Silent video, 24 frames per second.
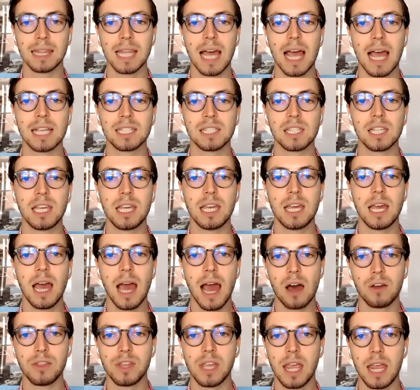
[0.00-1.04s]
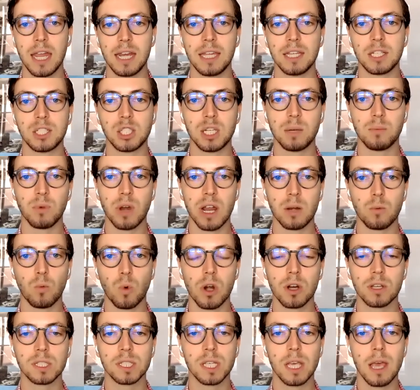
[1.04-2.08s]
lastly, how the ADHD brain
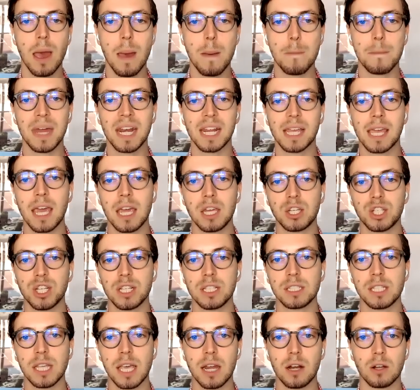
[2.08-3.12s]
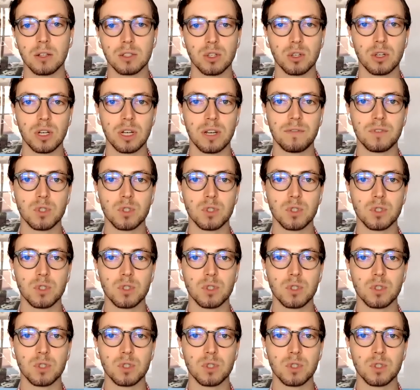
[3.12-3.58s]
works, medications, and alternative